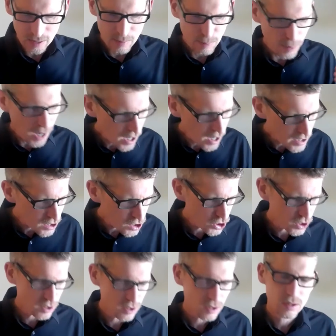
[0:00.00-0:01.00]
and
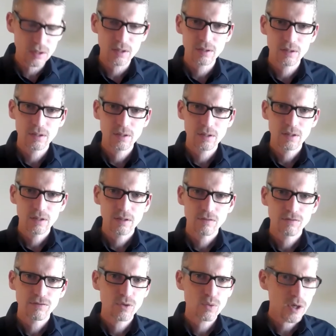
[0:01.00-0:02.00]
punishing her
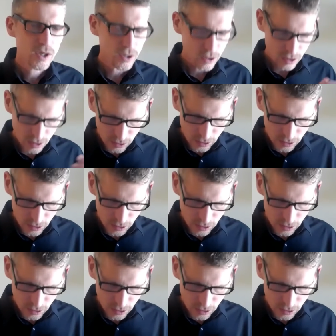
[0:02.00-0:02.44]
for what her